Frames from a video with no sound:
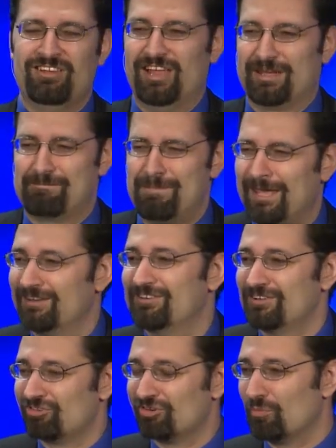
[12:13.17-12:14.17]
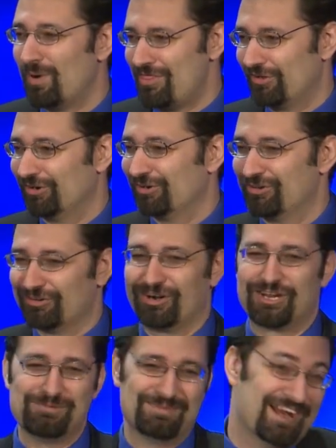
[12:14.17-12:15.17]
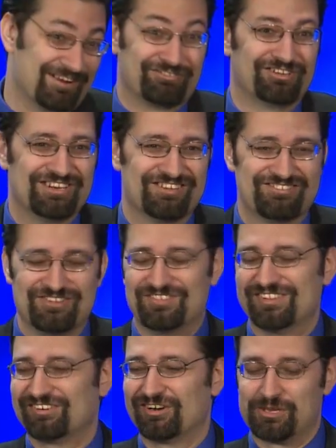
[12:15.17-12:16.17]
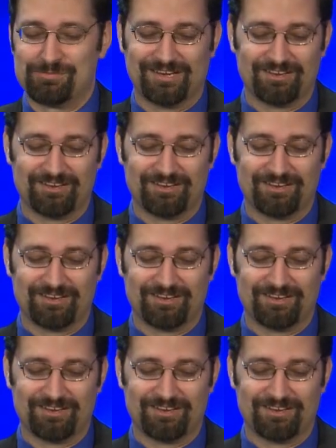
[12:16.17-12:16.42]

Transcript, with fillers: like paying attention to whether your argument actually does defeat their argument.